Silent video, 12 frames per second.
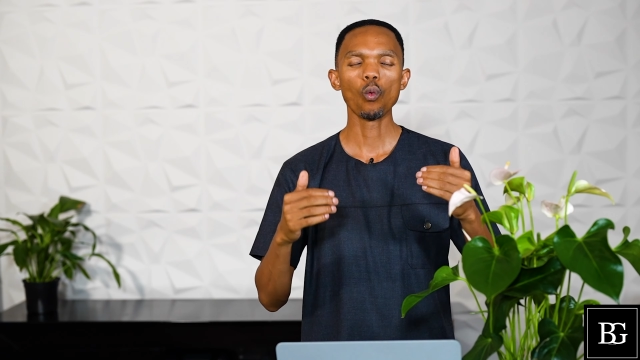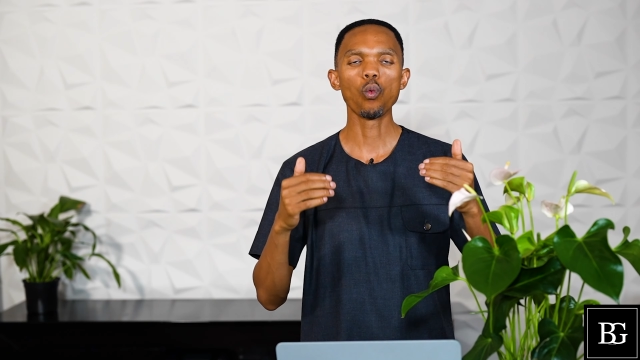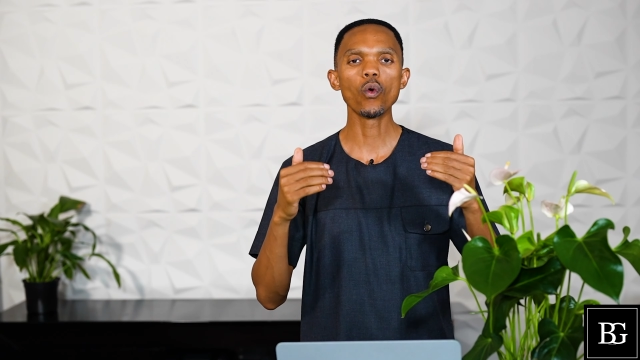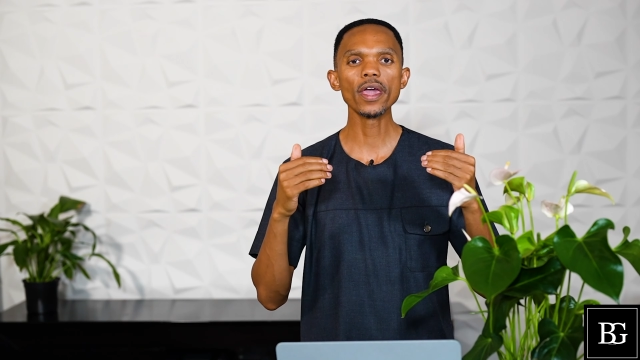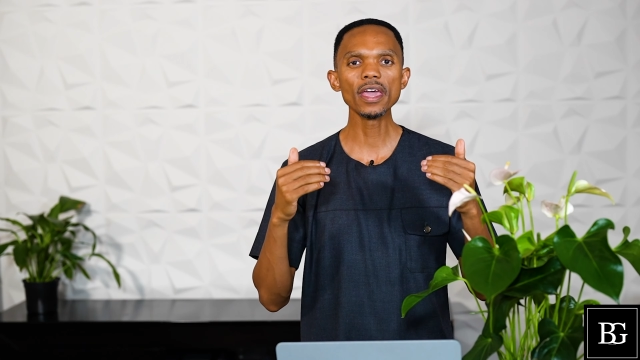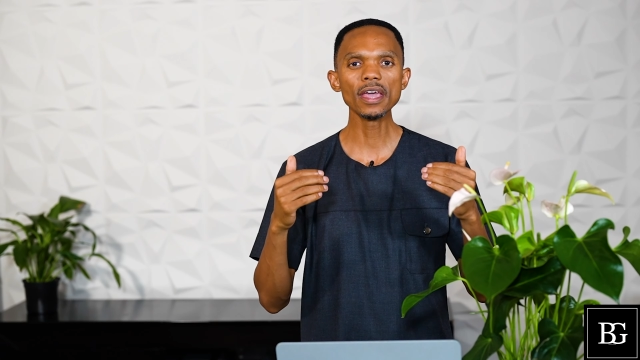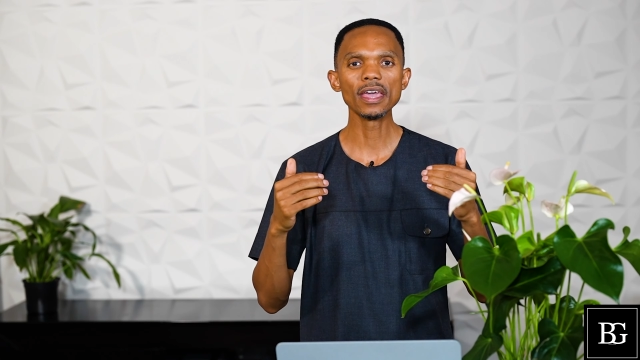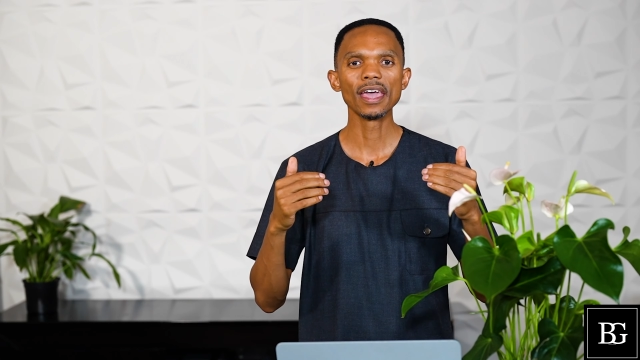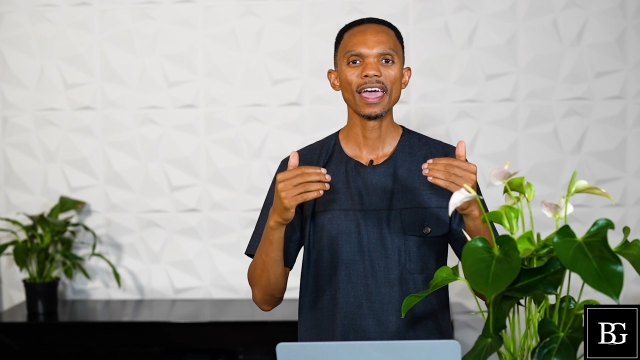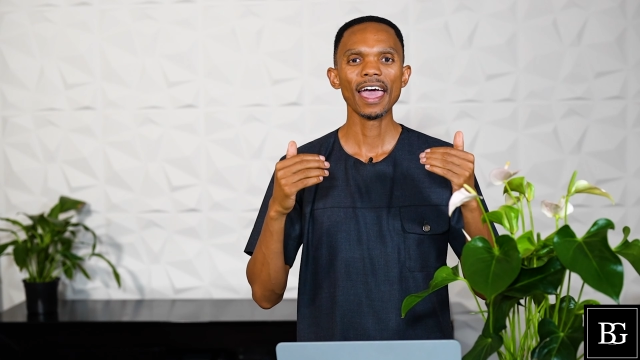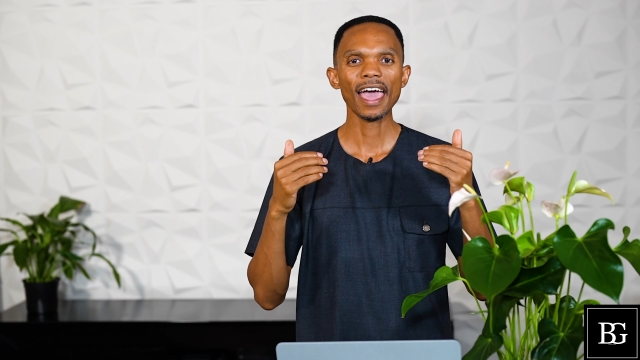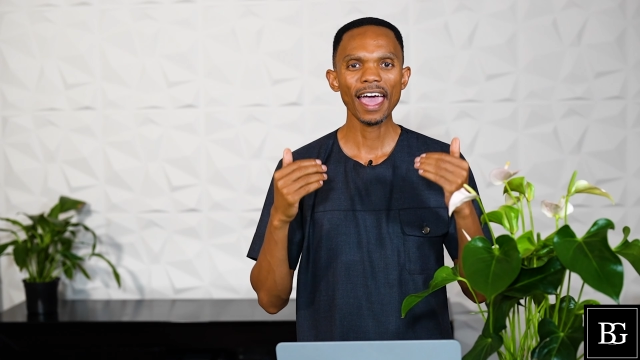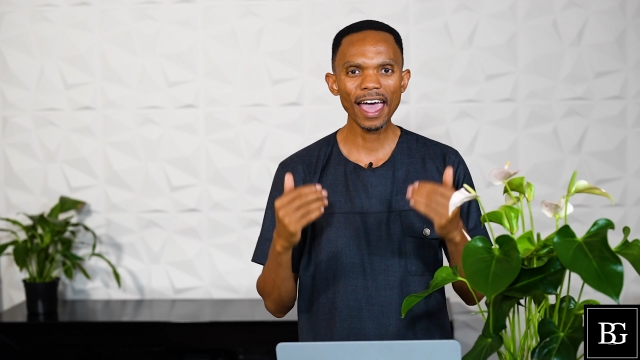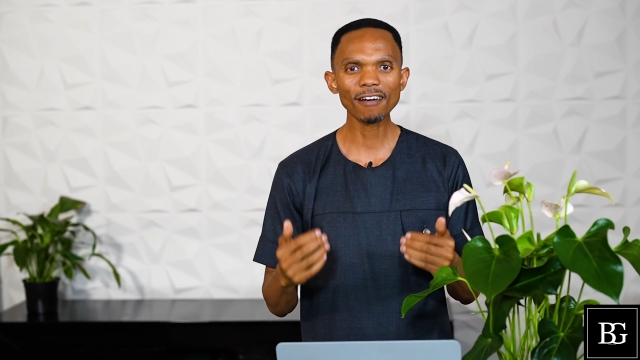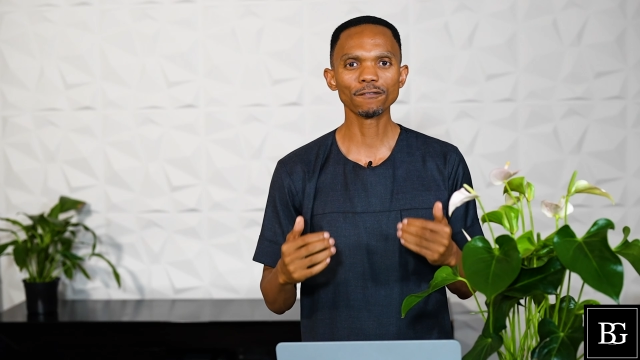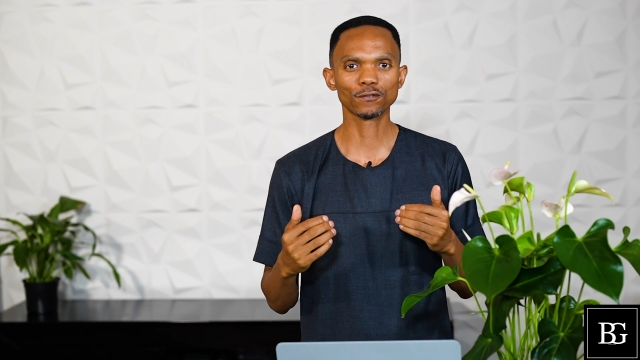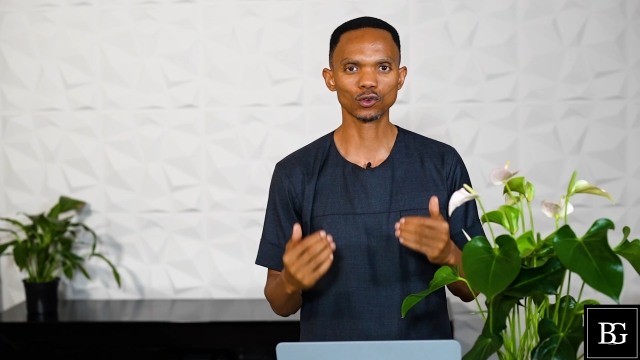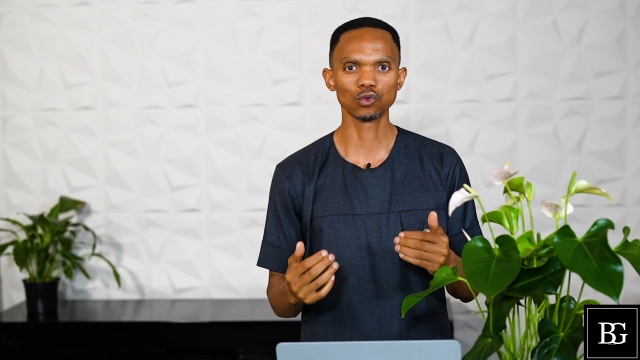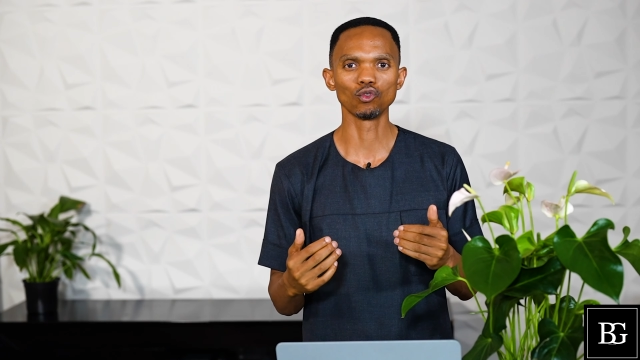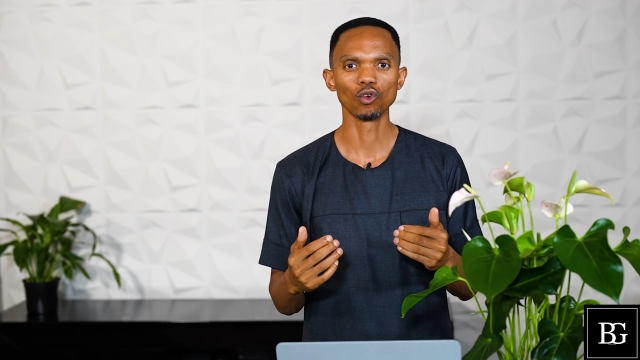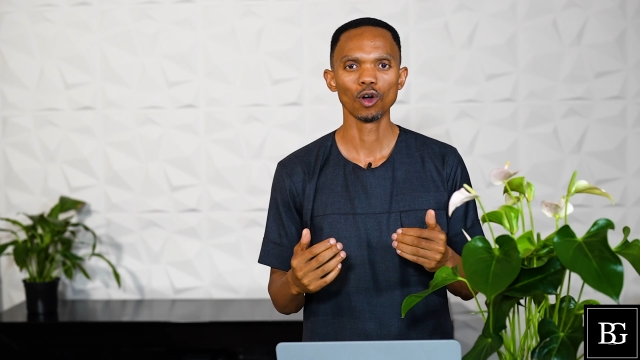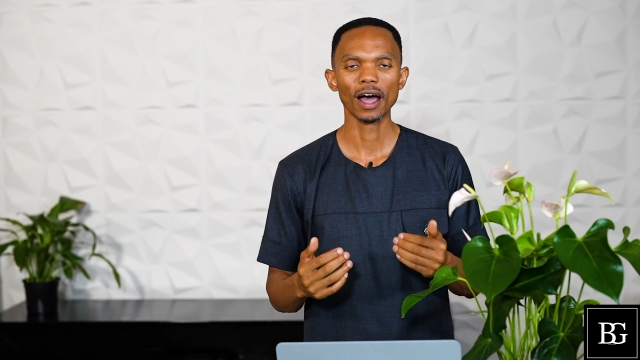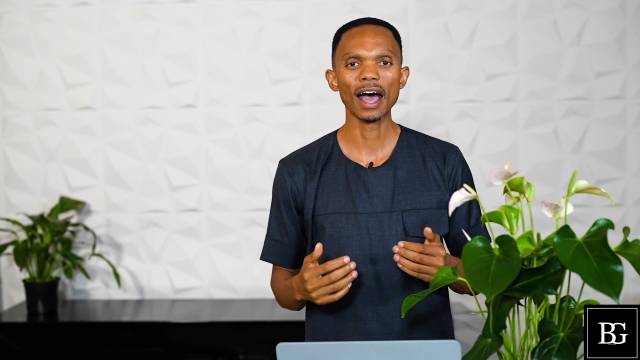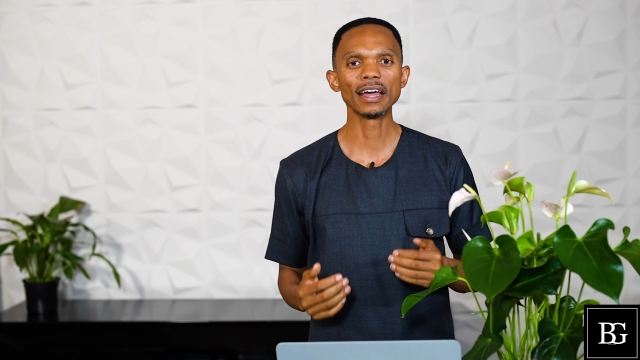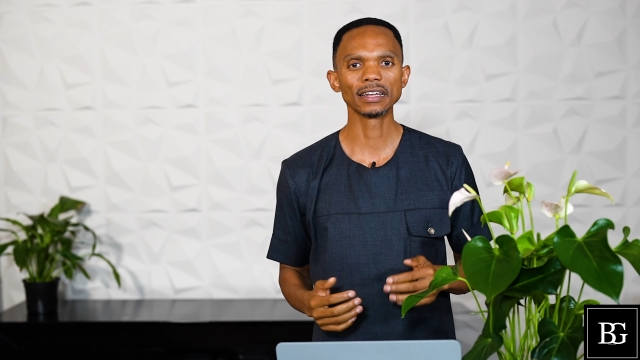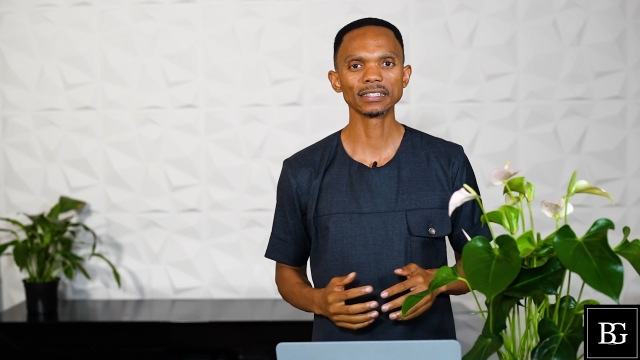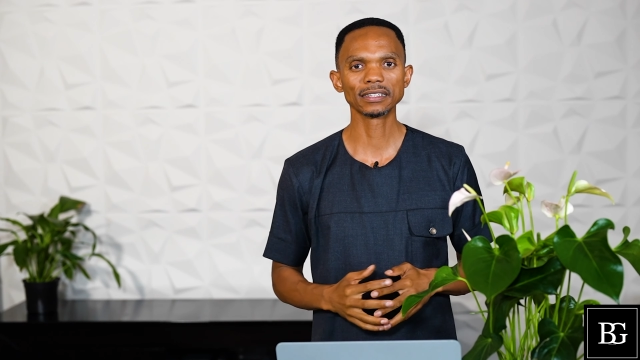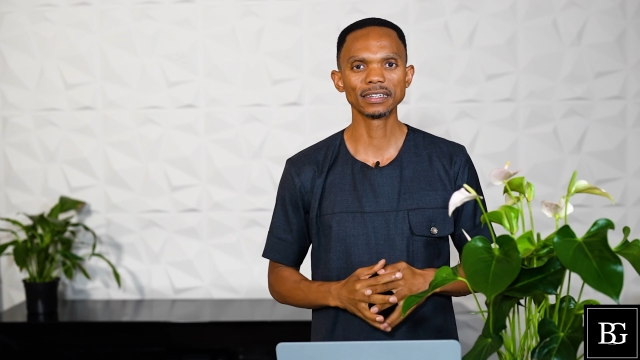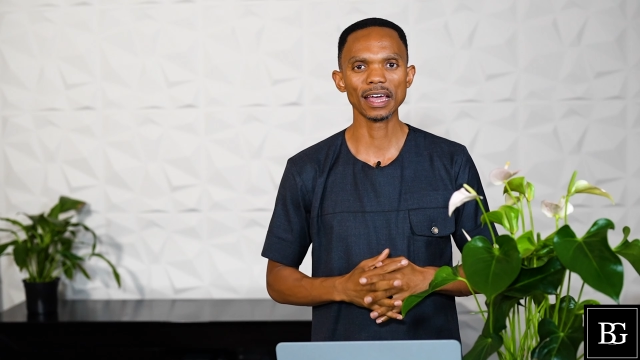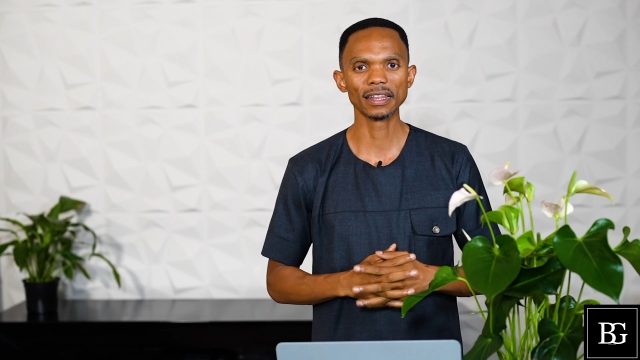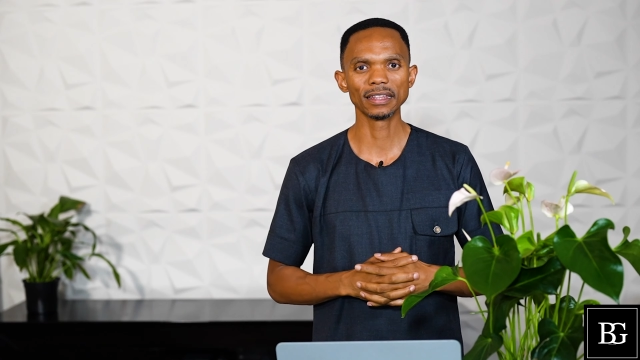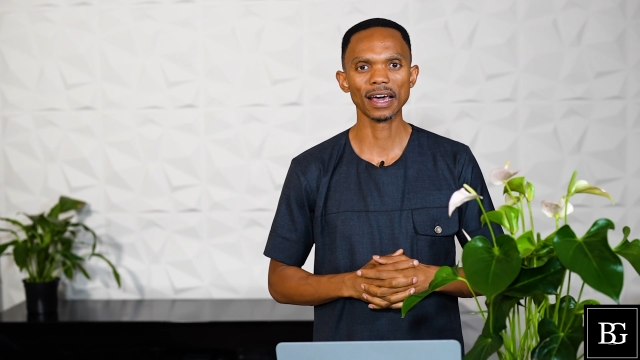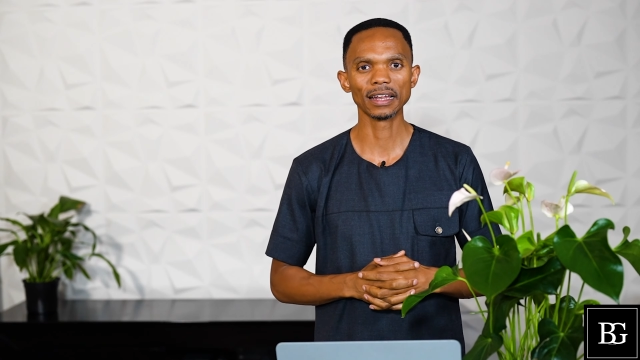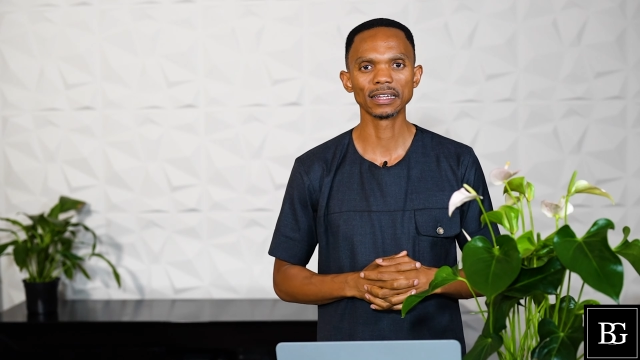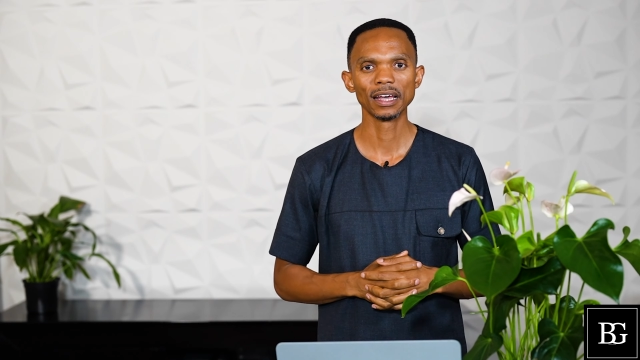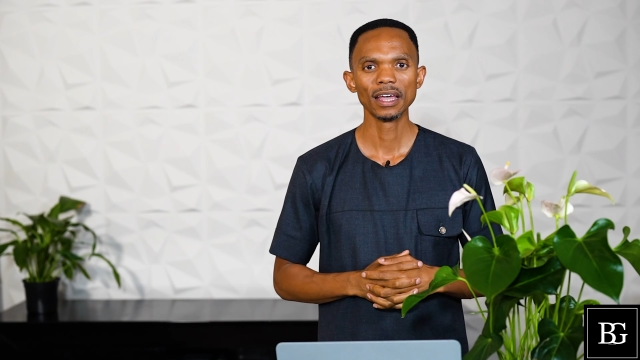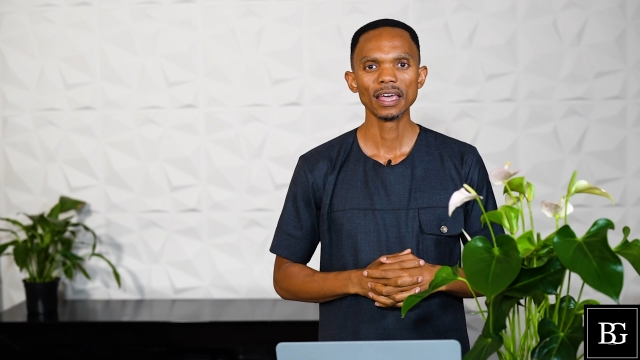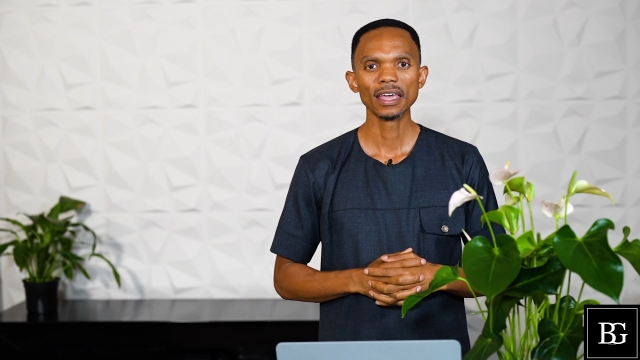We have to understand that